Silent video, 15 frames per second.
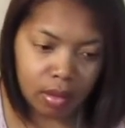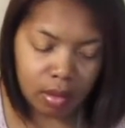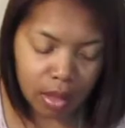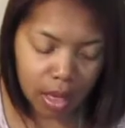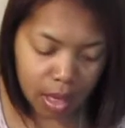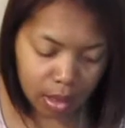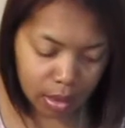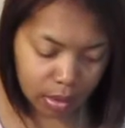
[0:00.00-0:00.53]

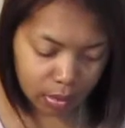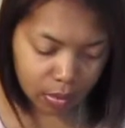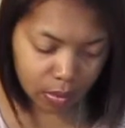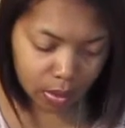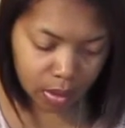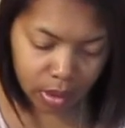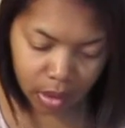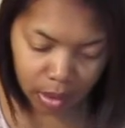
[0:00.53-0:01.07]
that it's
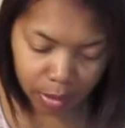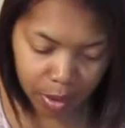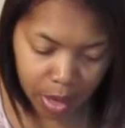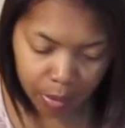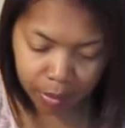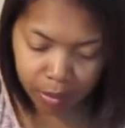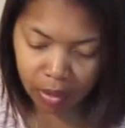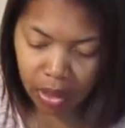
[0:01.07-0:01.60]
on there
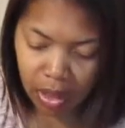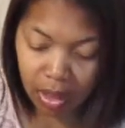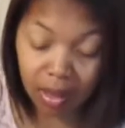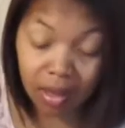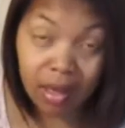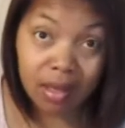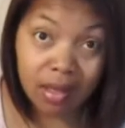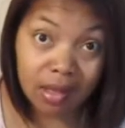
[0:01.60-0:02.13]
properly, and
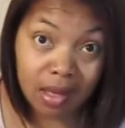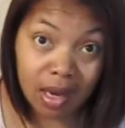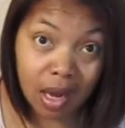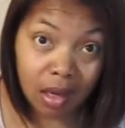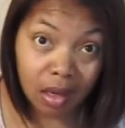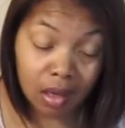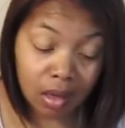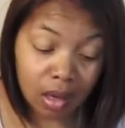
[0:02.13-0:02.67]
then it's not
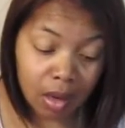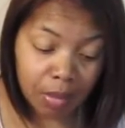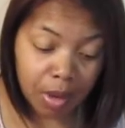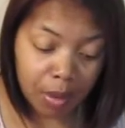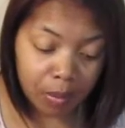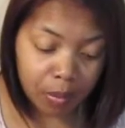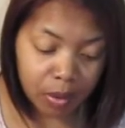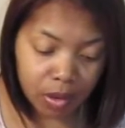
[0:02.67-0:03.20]
going to come
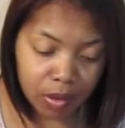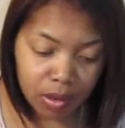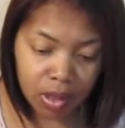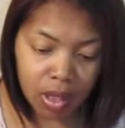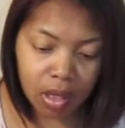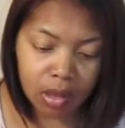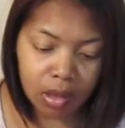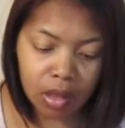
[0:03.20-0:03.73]
up when you
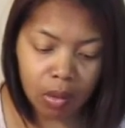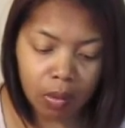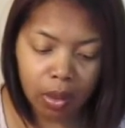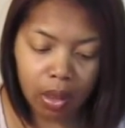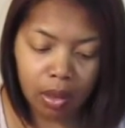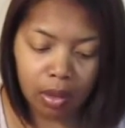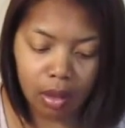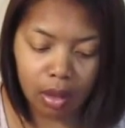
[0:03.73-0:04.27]
start
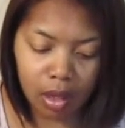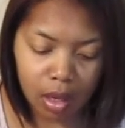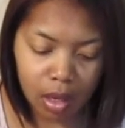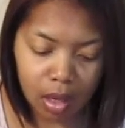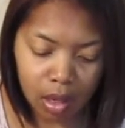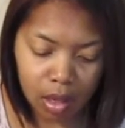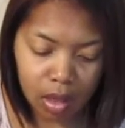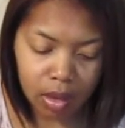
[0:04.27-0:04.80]
sewing.
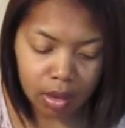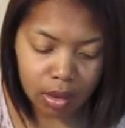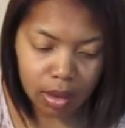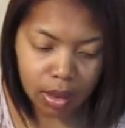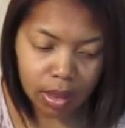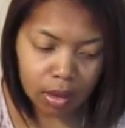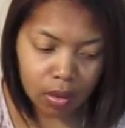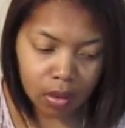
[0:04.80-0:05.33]
So
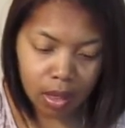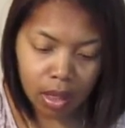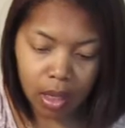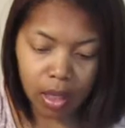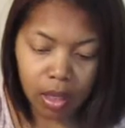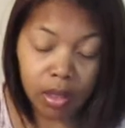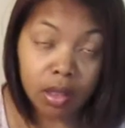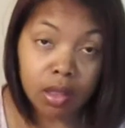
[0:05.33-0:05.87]
let's go
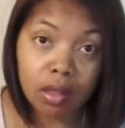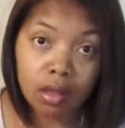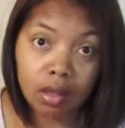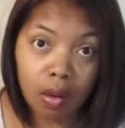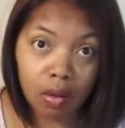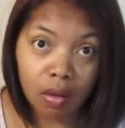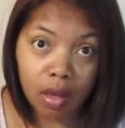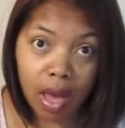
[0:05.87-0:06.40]
ahead and just
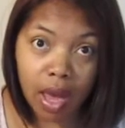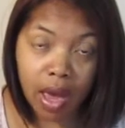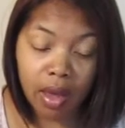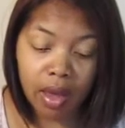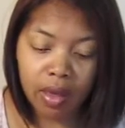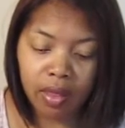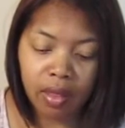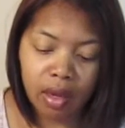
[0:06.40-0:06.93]
sew that,
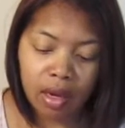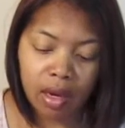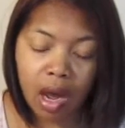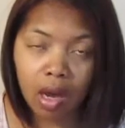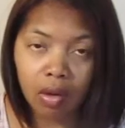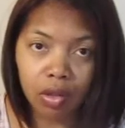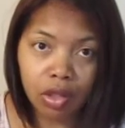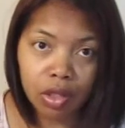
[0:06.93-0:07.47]
and then
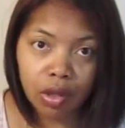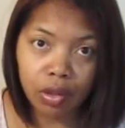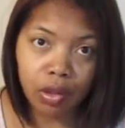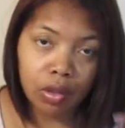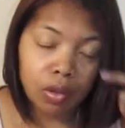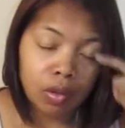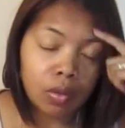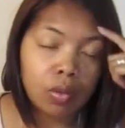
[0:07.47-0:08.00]
I'll show
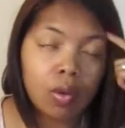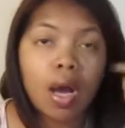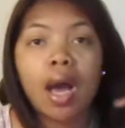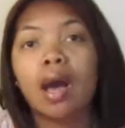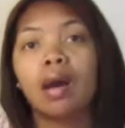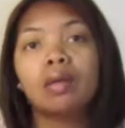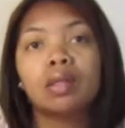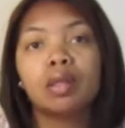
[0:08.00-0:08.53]
you
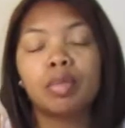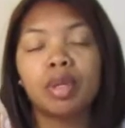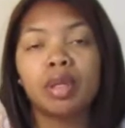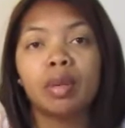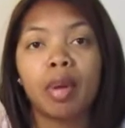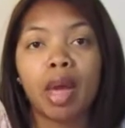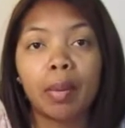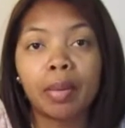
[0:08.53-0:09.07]
how to put
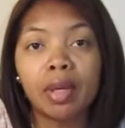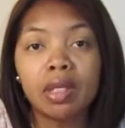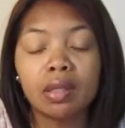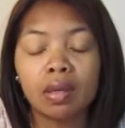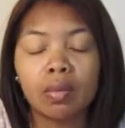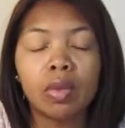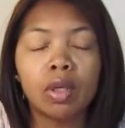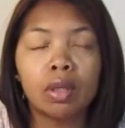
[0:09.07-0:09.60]
the back piece.
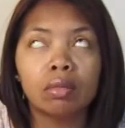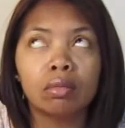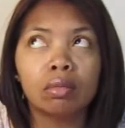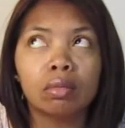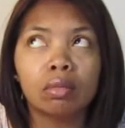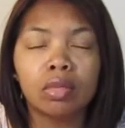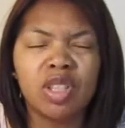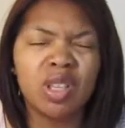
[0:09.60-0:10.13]
Well,
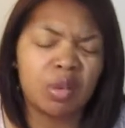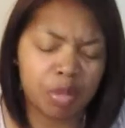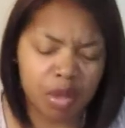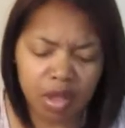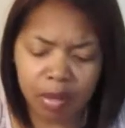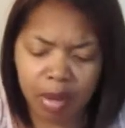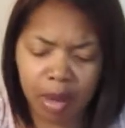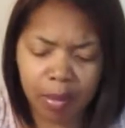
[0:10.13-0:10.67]
you can
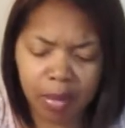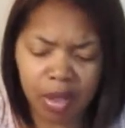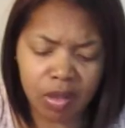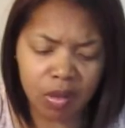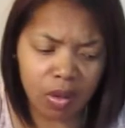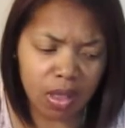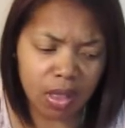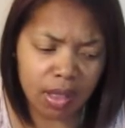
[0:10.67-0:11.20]
put the back
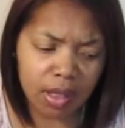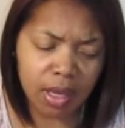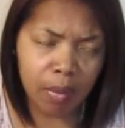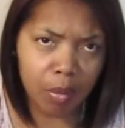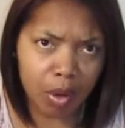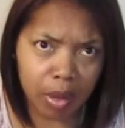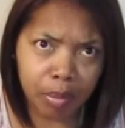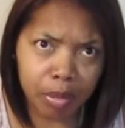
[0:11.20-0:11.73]
piece on the same
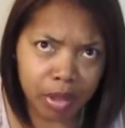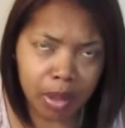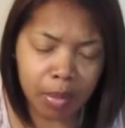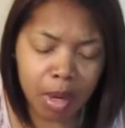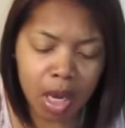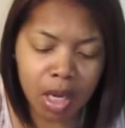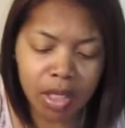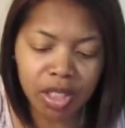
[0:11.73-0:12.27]
way pretty
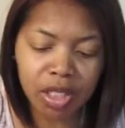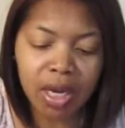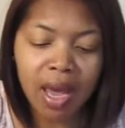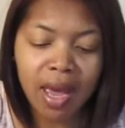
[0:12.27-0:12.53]
much.